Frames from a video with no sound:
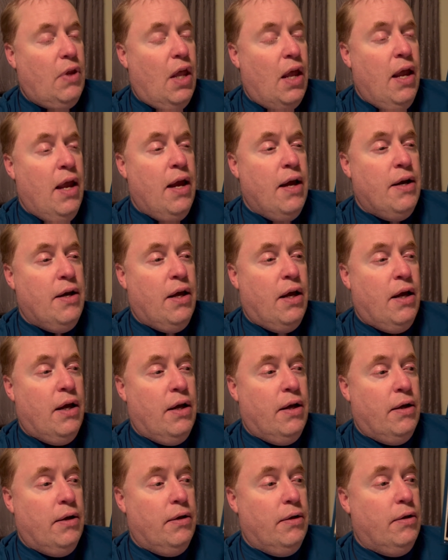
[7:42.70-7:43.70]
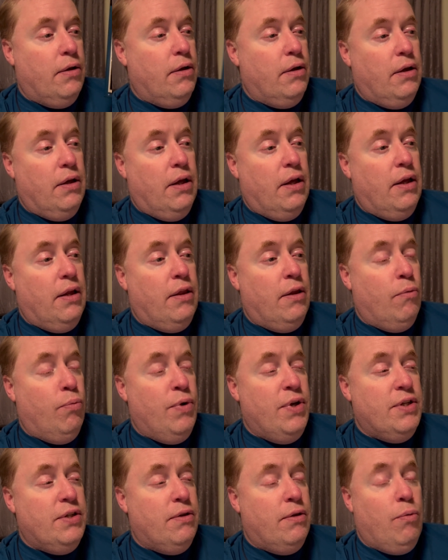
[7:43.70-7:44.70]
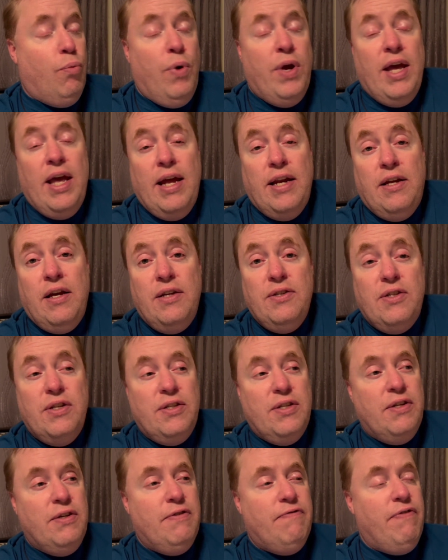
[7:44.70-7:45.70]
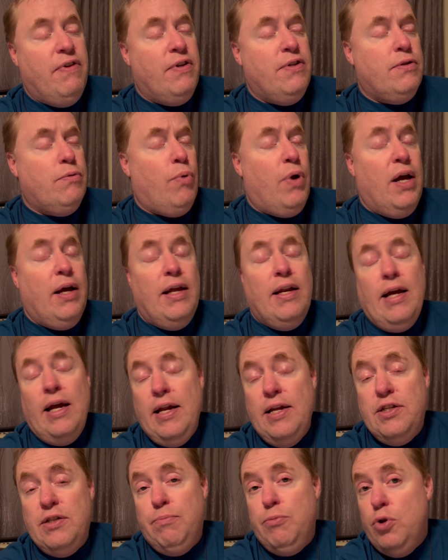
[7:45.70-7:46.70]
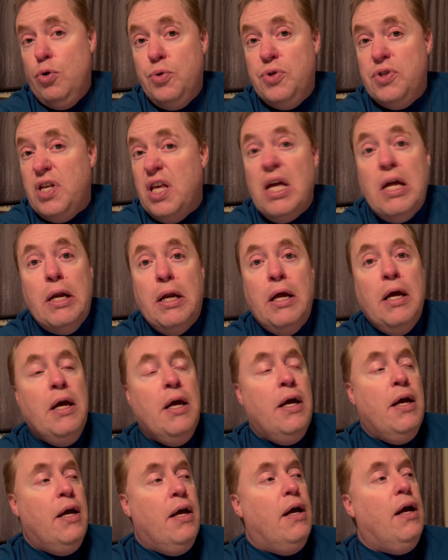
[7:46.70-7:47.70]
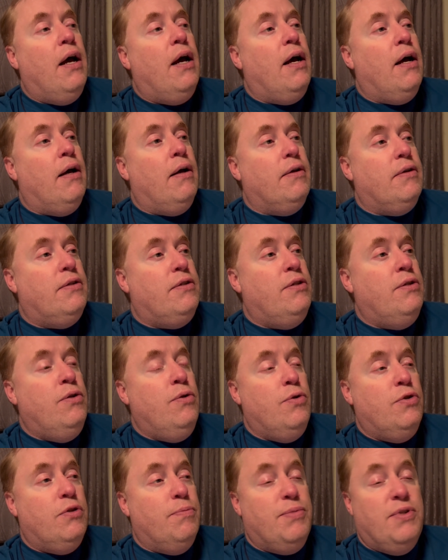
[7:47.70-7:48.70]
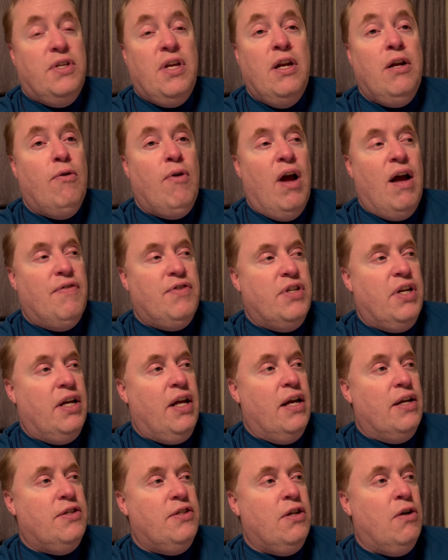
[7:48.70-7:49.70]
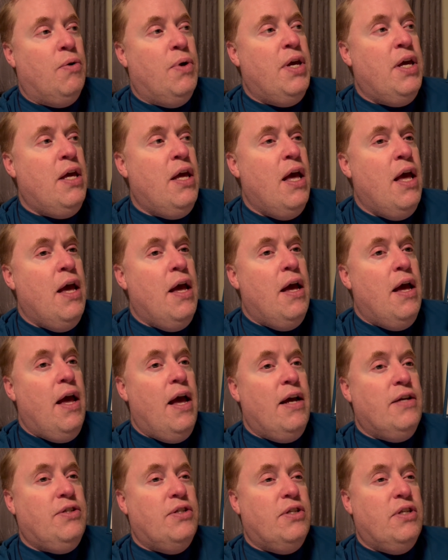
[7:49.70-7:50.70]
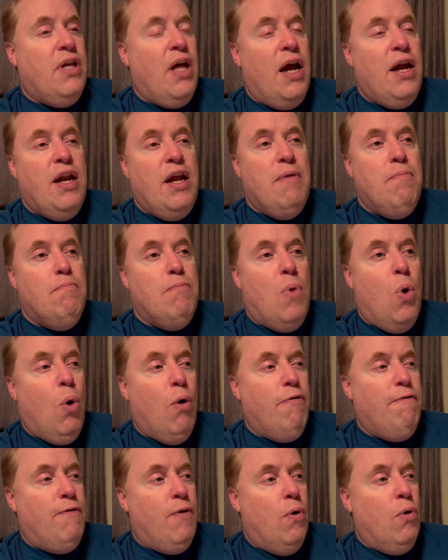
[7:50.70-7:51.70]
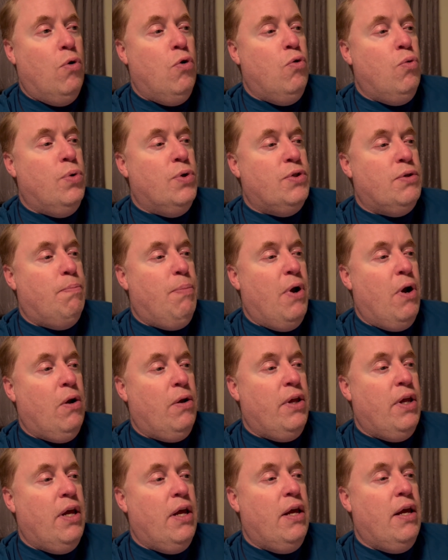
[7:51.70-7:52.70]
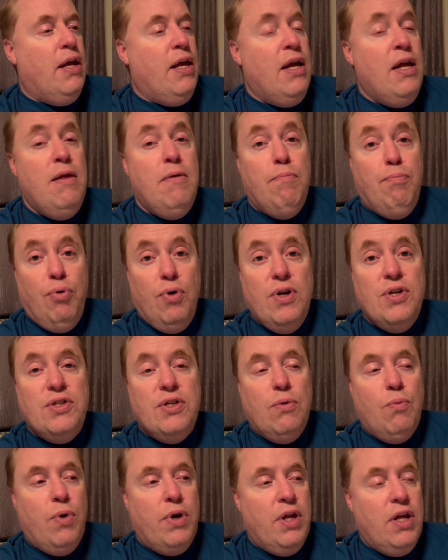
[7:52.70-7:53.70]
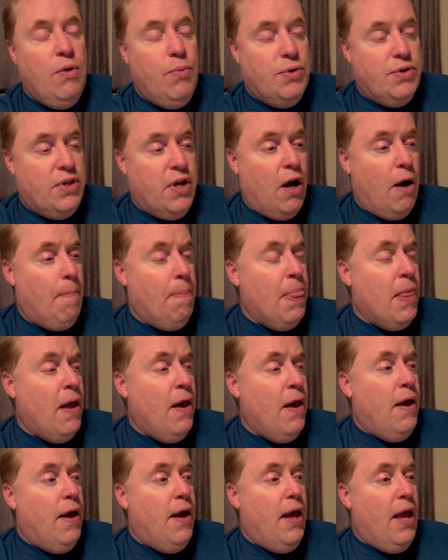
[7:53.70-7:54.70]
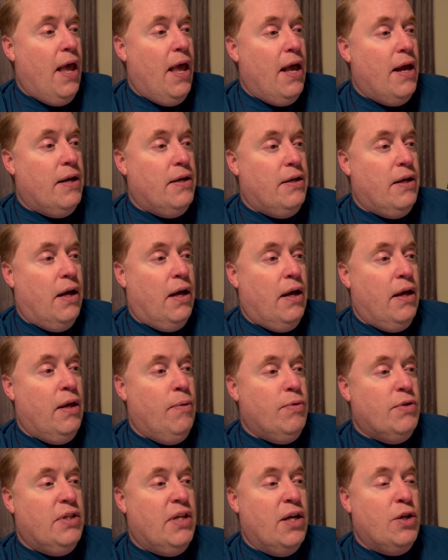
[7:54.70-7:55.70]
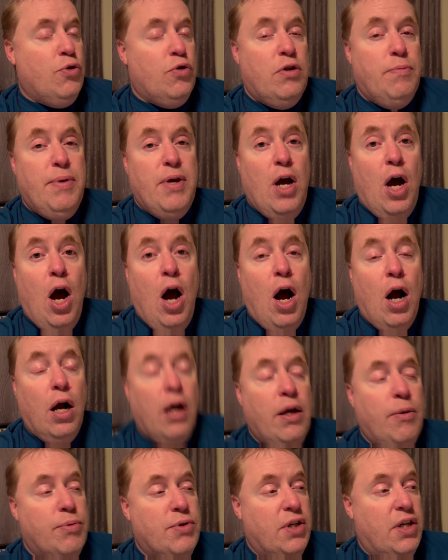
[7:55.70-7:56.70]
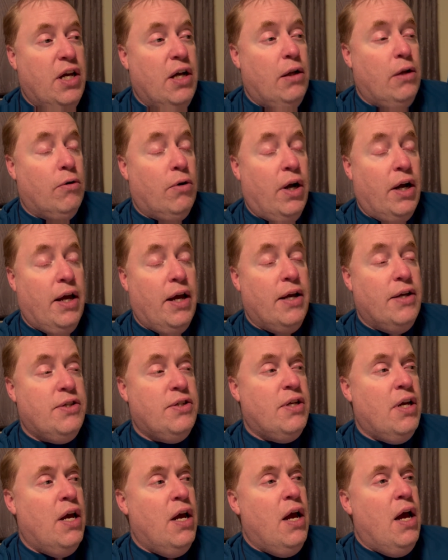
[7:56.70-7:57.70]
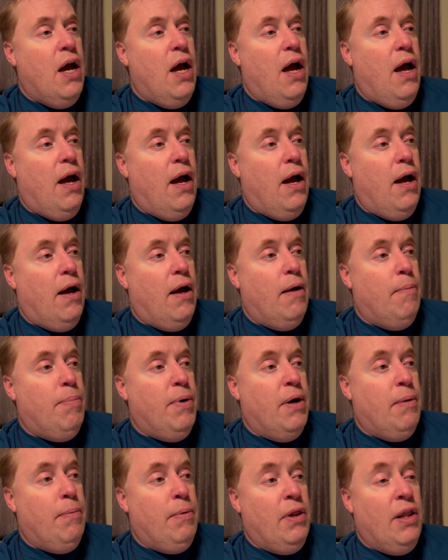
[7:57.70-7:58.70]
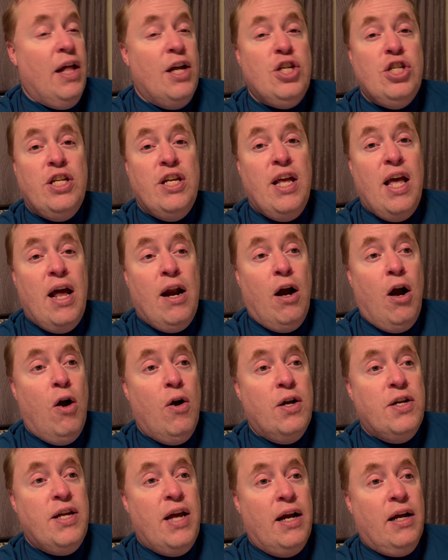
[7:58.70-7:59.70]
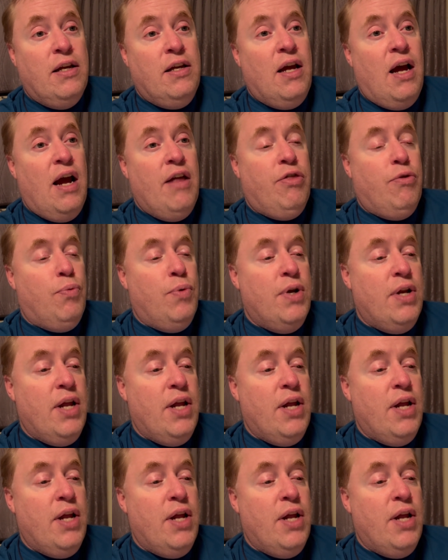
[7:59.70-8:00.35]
And uh, the reason, the way he does this, he figures, well, I need some new skin uh, to do some skin grafts, I guess. So he has this guy named Morpho who was apparently in prison when he was there, and uh, he was scheduled to be hung. He was a killer, I guess. Uh, but allegedly he had a heart attack and died three